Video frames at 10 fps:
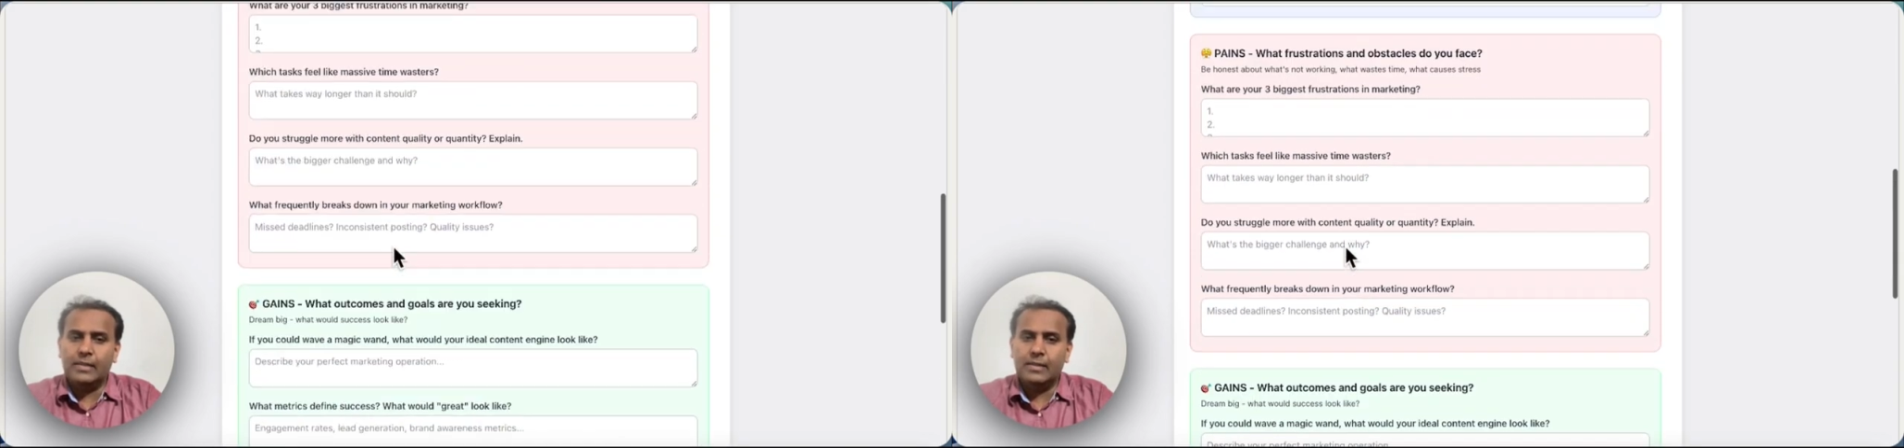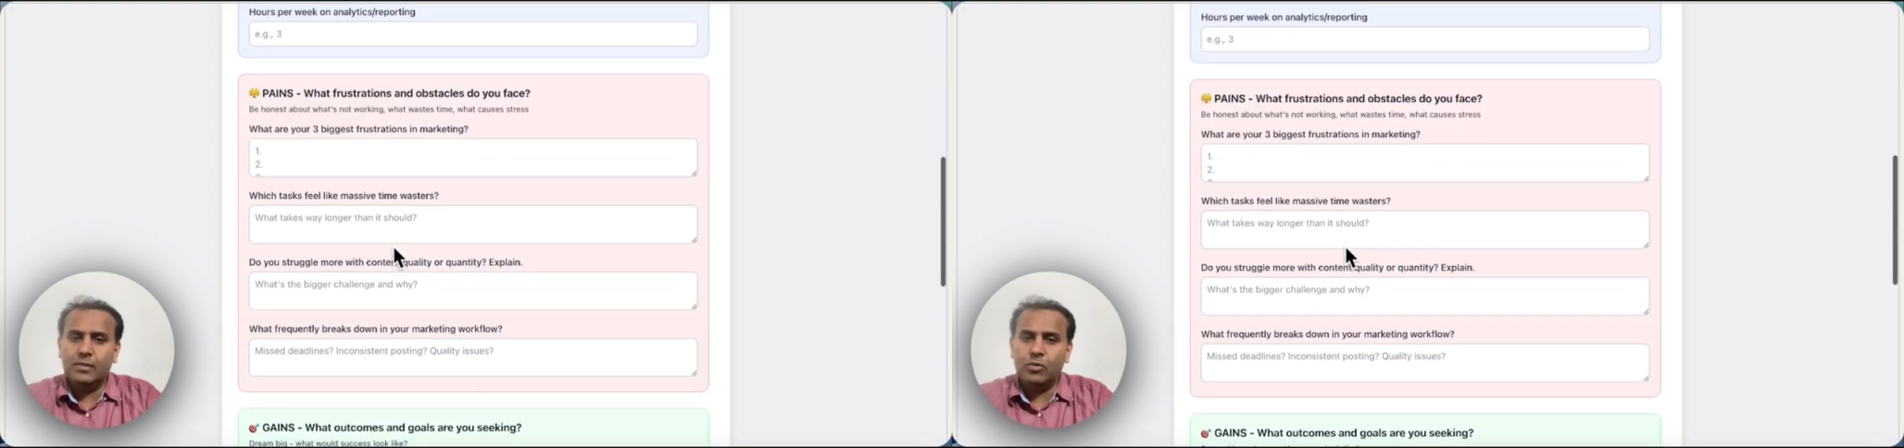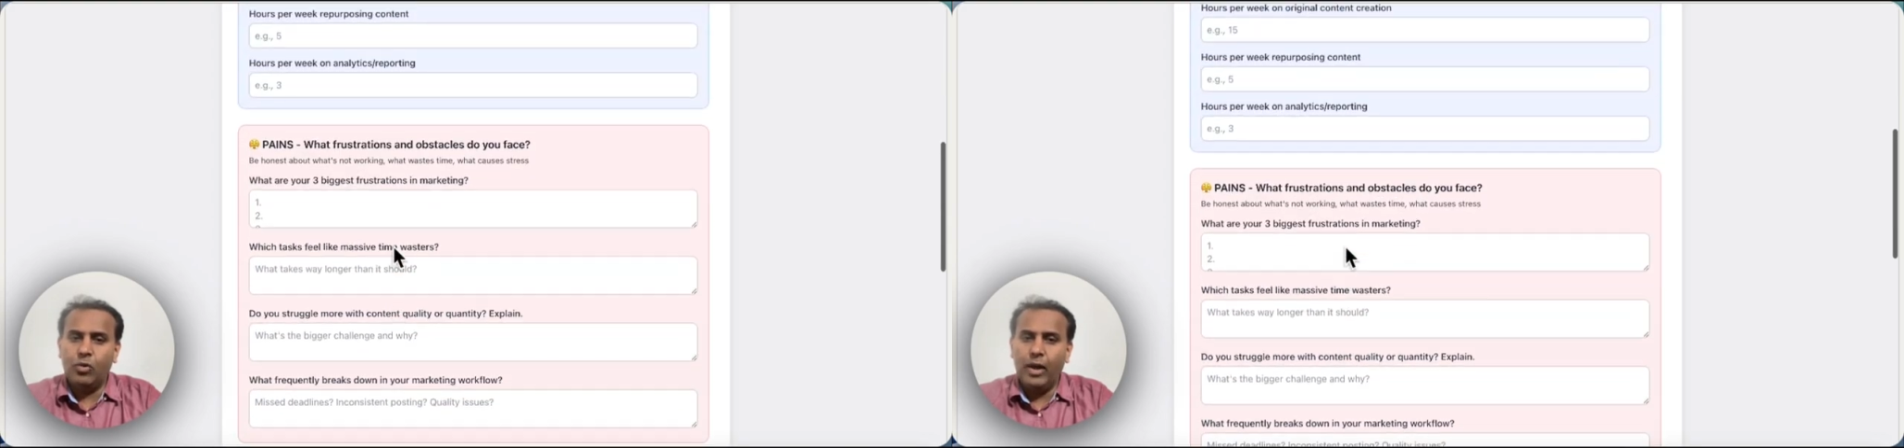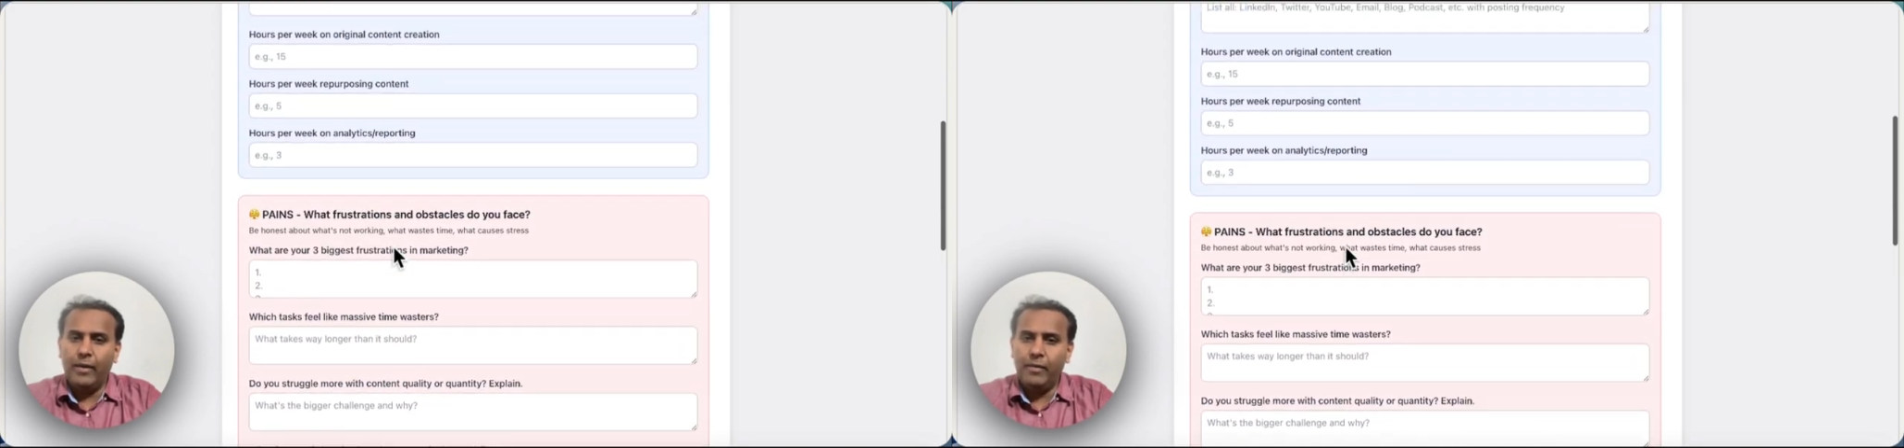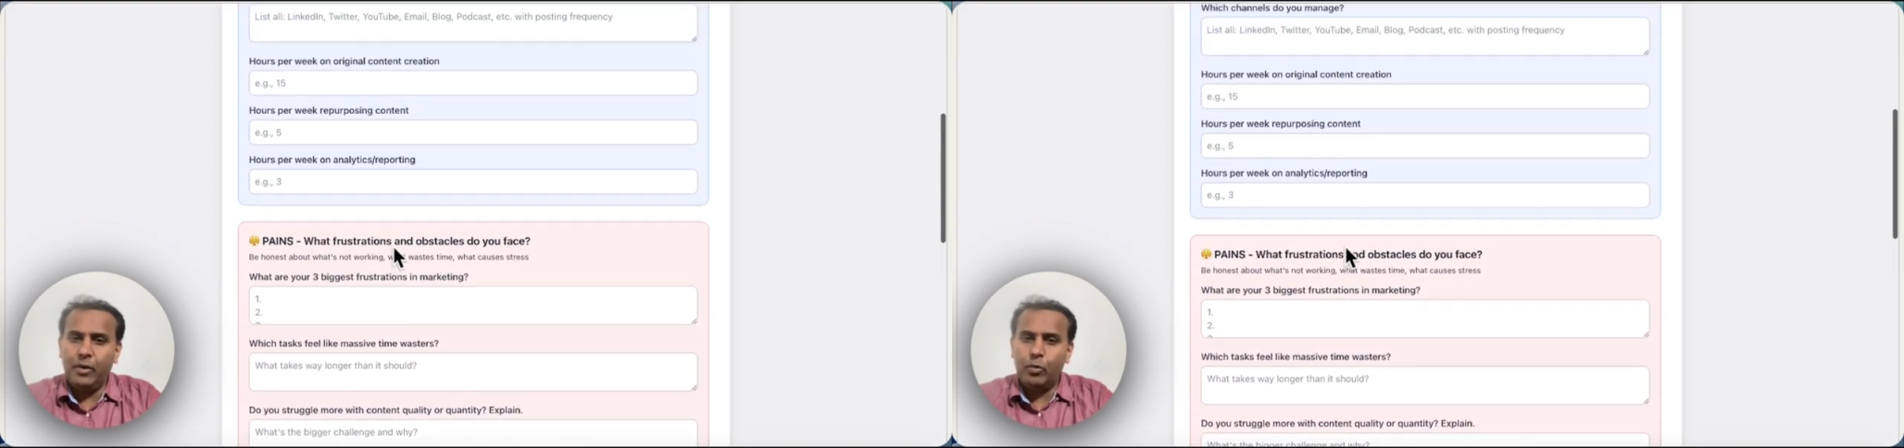So
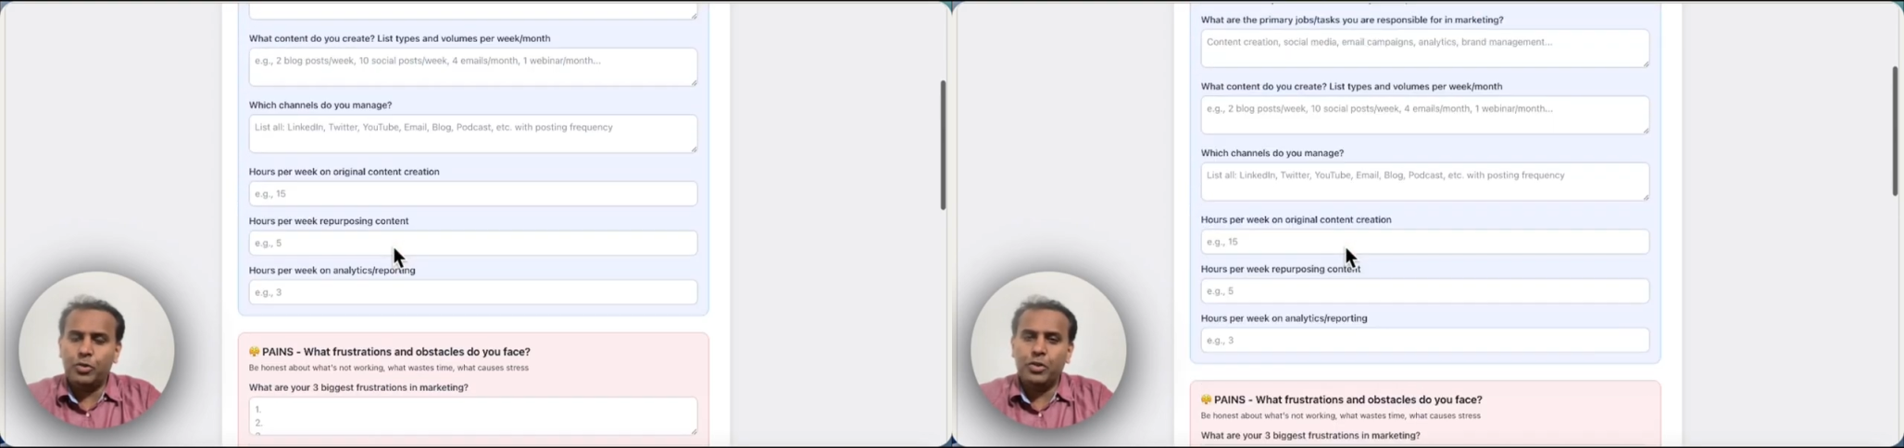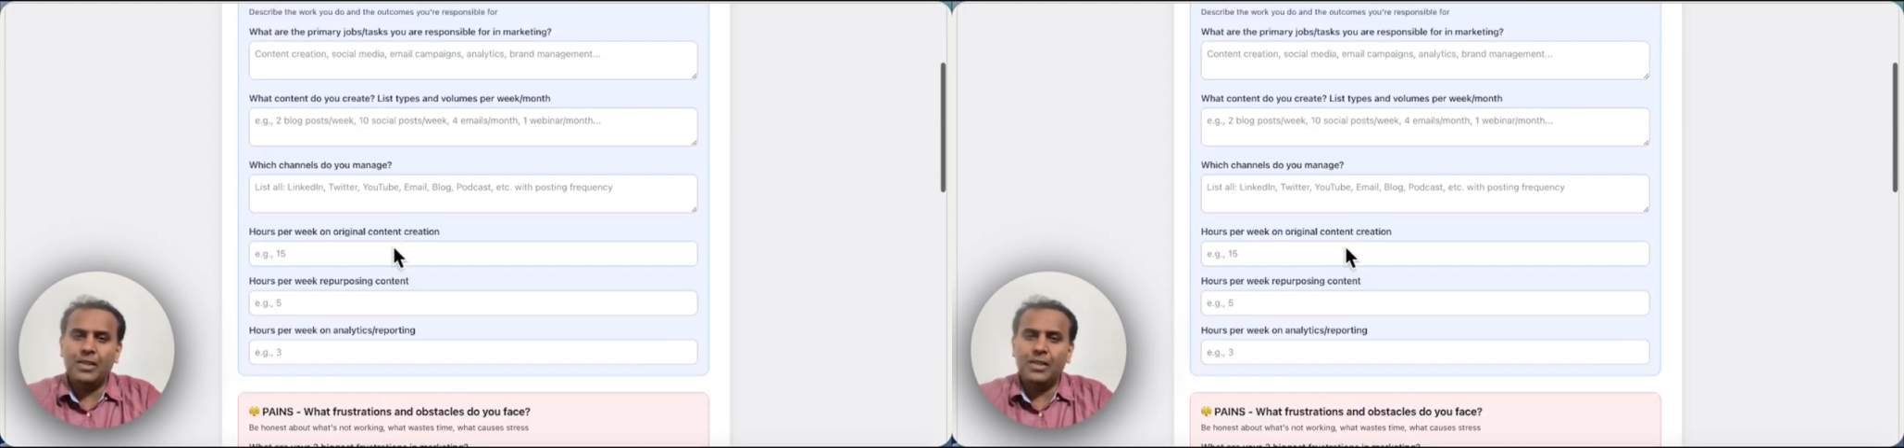every question is